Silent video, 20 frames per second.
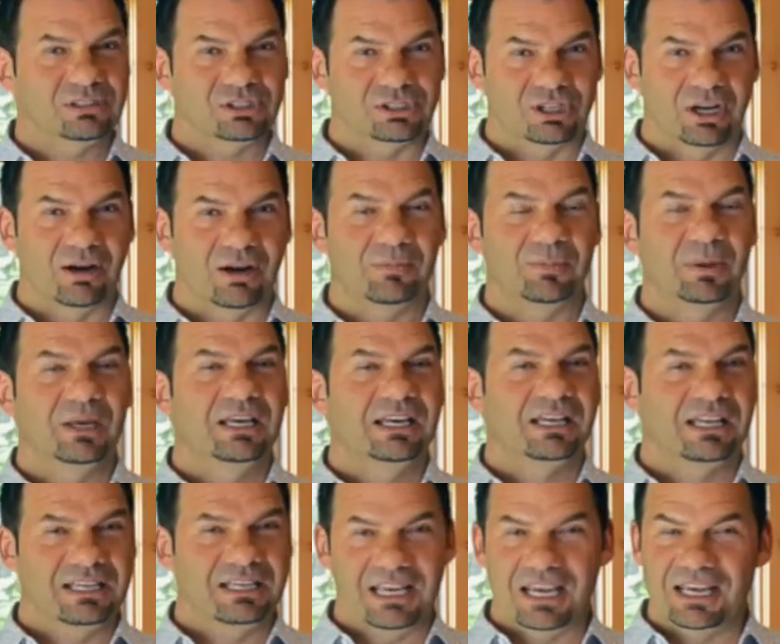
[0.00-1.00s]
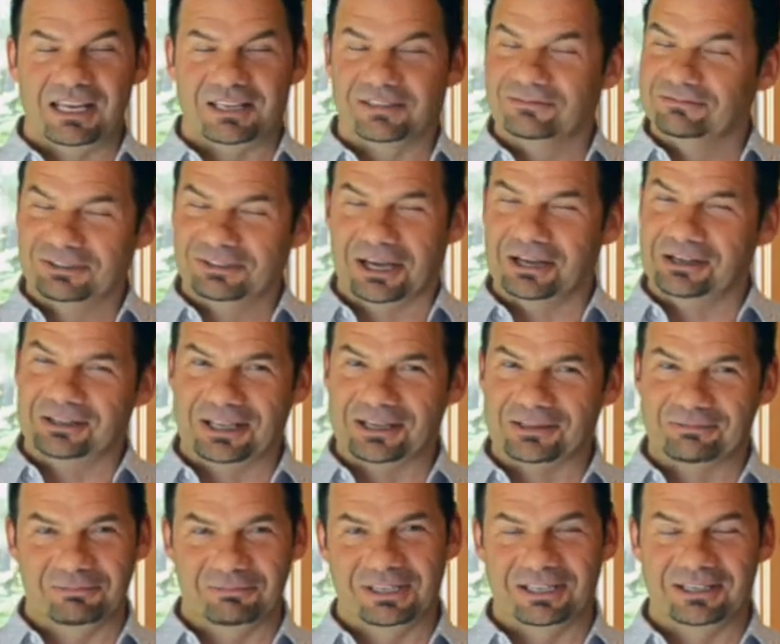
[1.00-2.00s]
sharp, Canadian, kind of
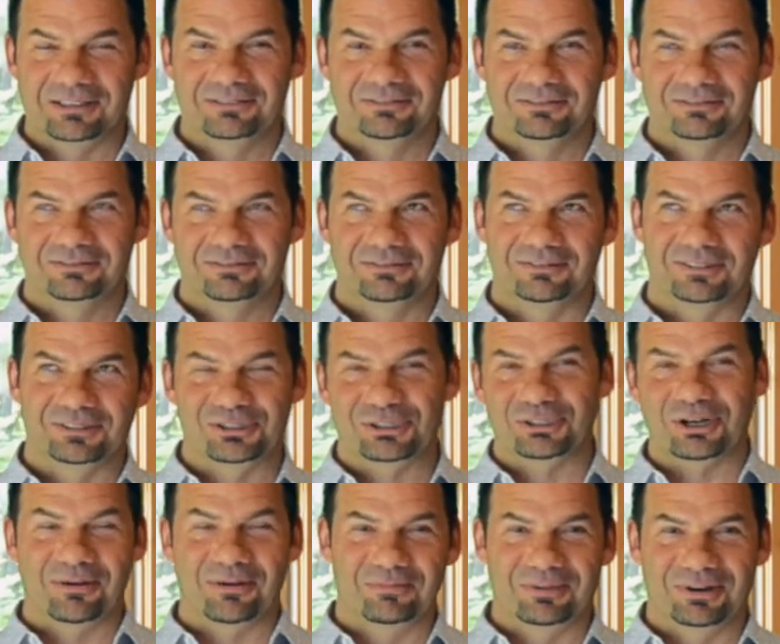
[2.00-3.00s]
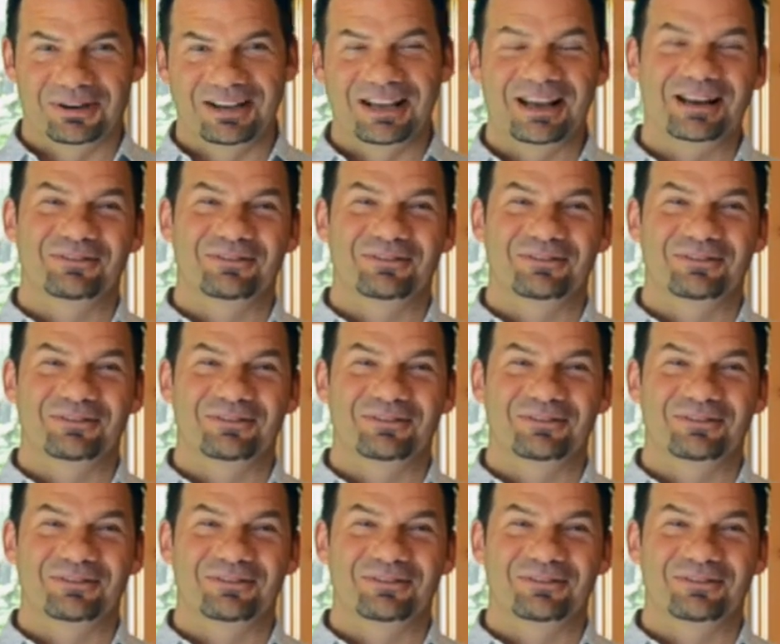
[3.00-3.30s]
like me, the sharp part.